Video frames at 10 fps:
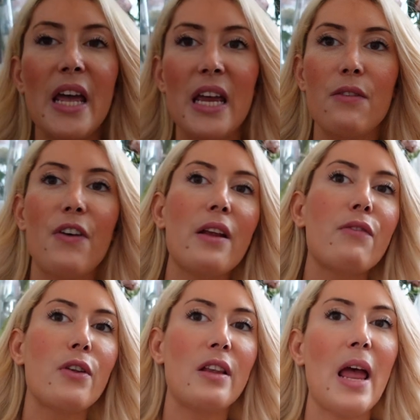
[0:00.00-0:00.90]

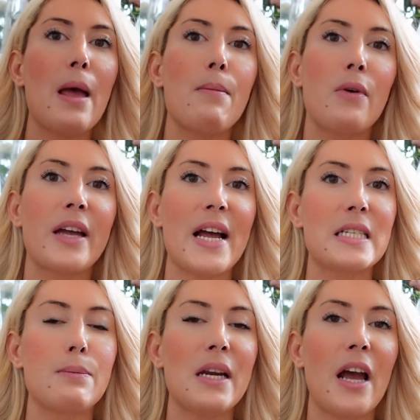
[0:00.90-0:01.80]
Even the name
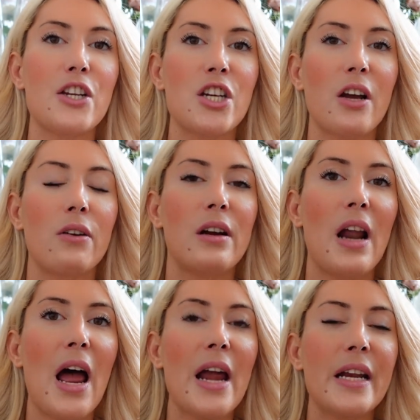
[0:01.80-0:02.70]
Kashmir, I check
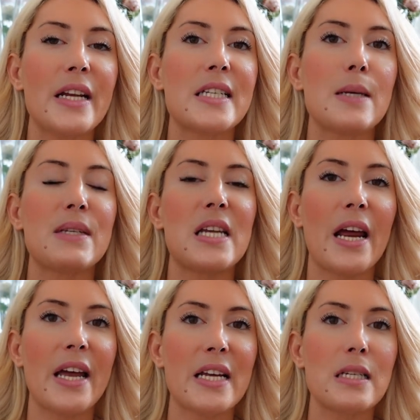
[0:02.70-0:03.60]
online, it seems
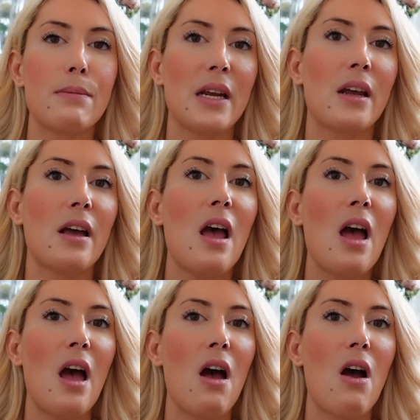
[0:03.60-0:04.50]
like Kashmir
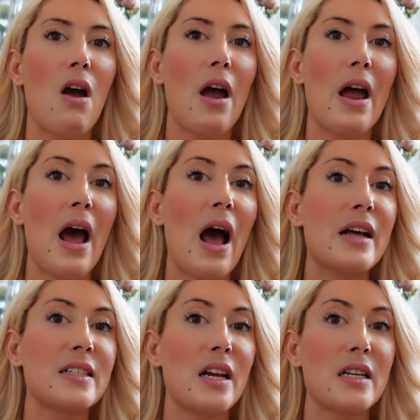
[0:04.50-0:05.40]

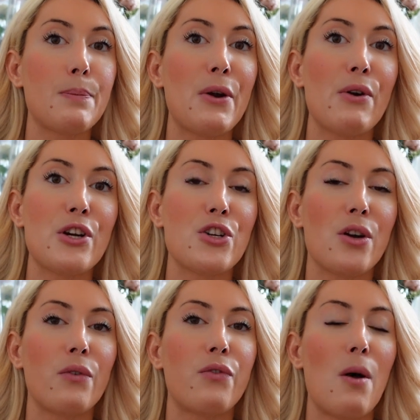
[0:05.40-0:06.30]
has an
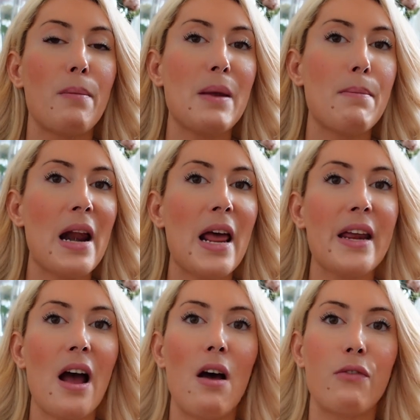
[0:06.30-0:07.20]
inspiration from
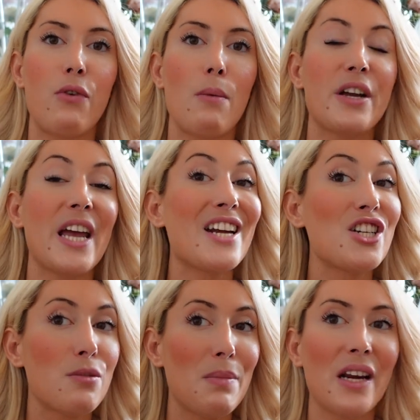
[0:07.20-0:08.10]
Himalaya, from
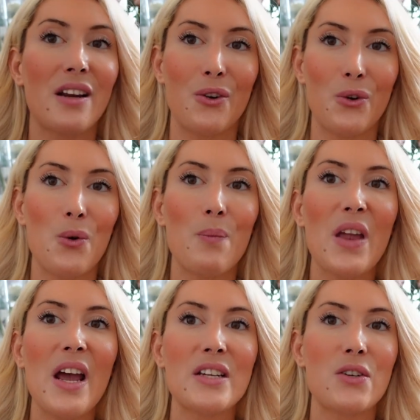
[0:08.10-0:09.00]
Kashmir, you know.
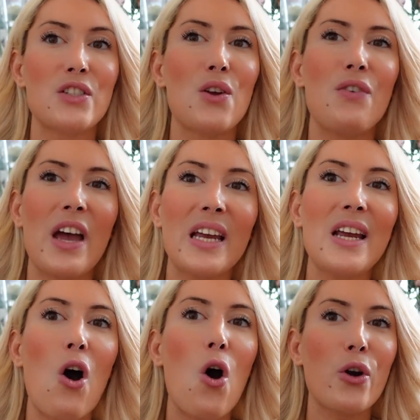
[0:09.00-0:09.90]
So it's a
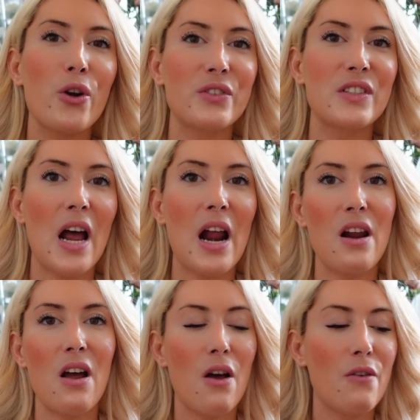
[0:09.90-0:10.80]
very
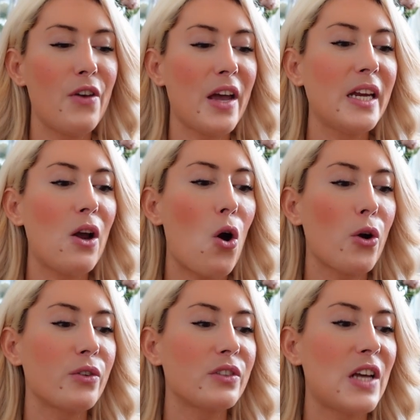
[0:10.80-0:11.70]

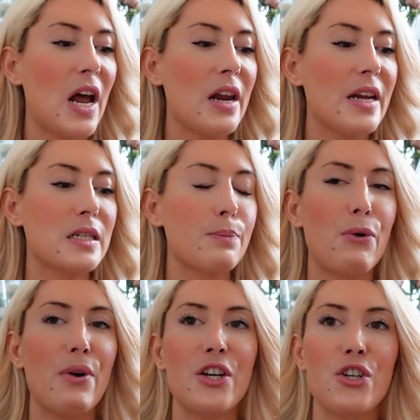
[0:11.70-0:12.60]
oriental
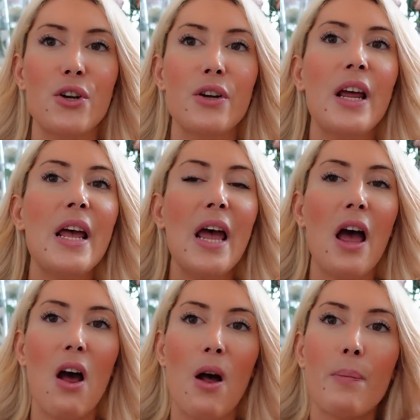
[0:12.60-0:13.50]
inspiration.
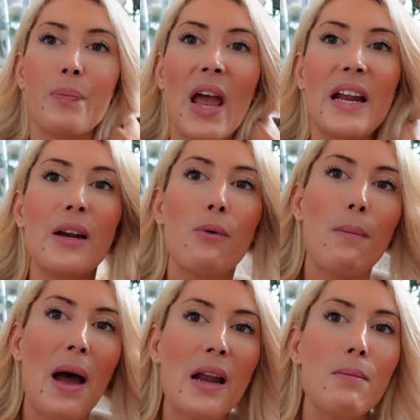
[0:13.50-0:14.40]
And it
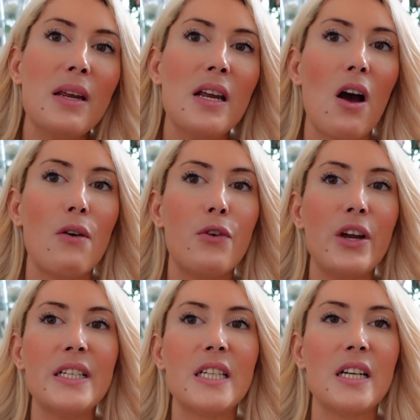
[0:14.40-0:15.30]
reminds me of the
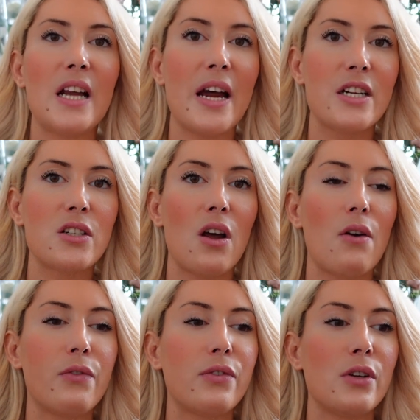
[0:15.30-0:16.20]
Indian Night
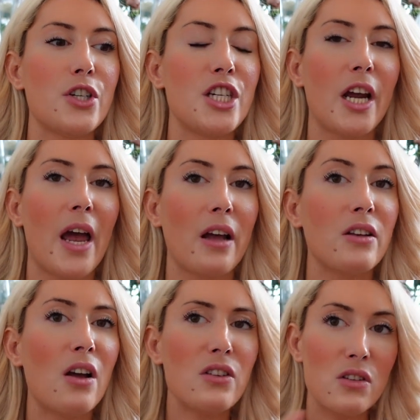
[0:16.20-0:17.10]
of Scherer.
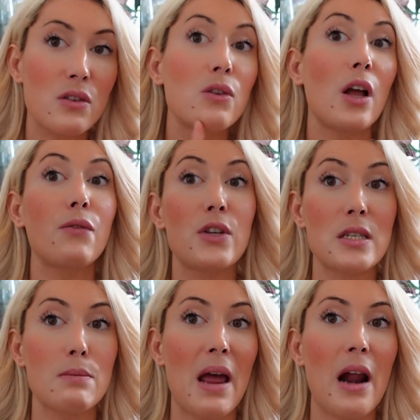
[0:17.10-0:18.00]
Not the
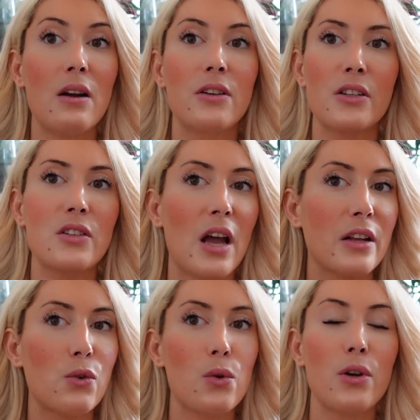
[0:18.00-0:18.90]
smell, not
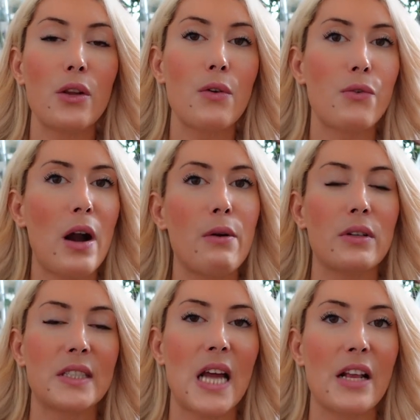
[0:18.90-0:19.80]
at all, not the
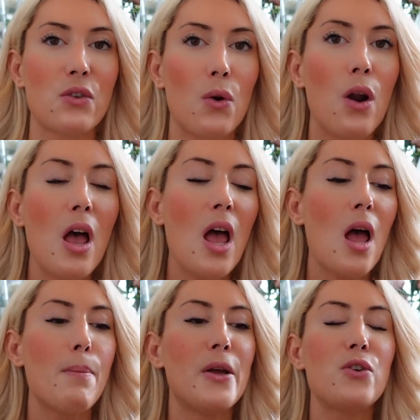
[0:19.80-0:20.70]
fragrance at all.
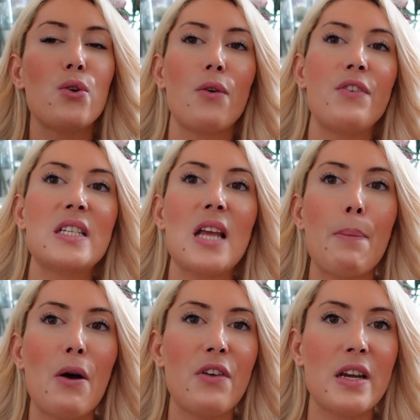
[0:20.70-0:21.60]
But you know, this
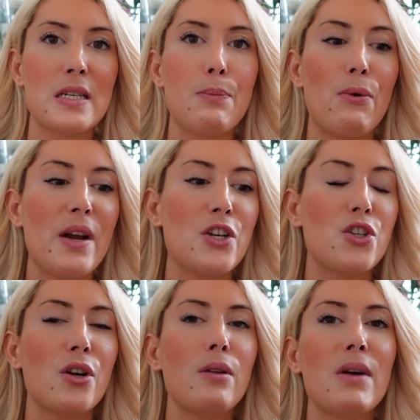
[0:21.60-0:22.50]
type of
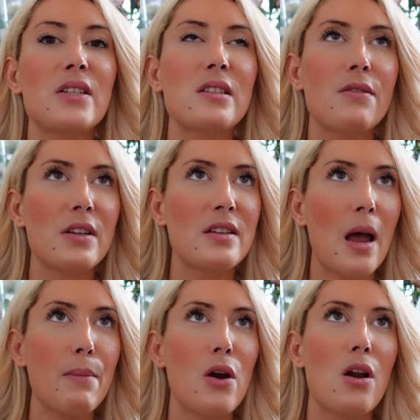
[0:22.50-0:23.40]
inspiration, most of the
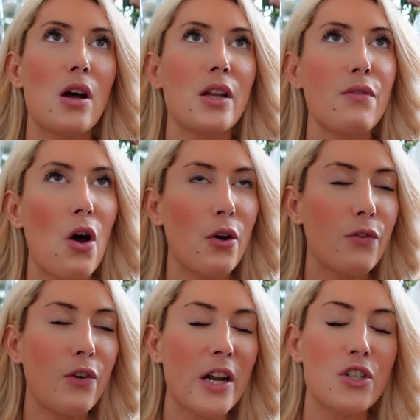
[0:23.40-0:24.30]
time, a lot of our
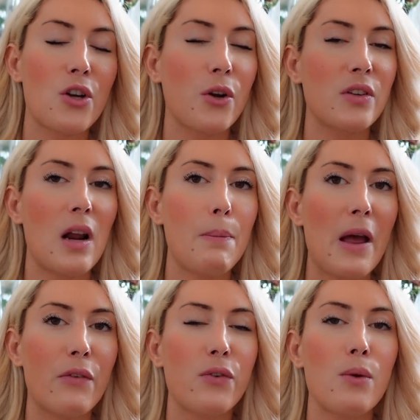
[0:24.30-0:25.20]
French Oriental
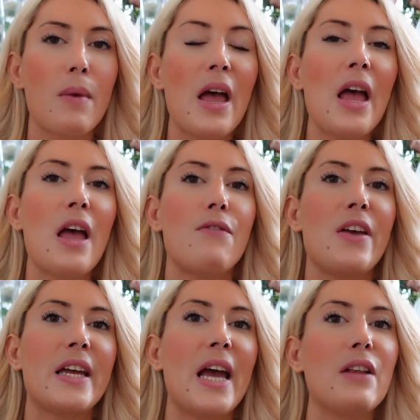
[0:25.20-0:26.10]
perfume,
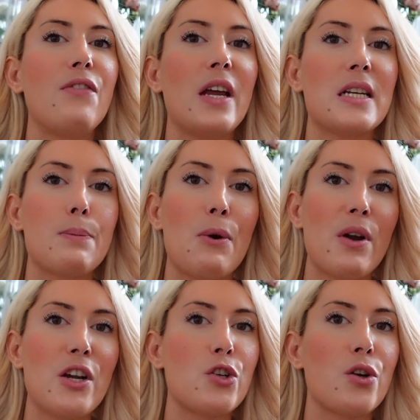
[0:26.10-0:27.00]
they get the
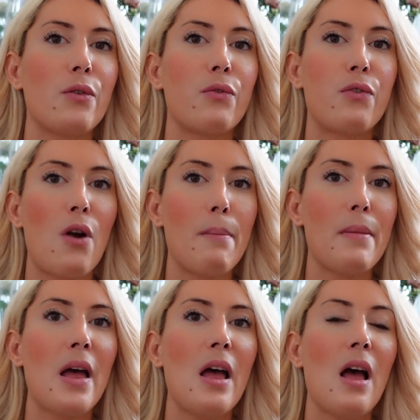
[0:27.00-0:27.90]
inspiration from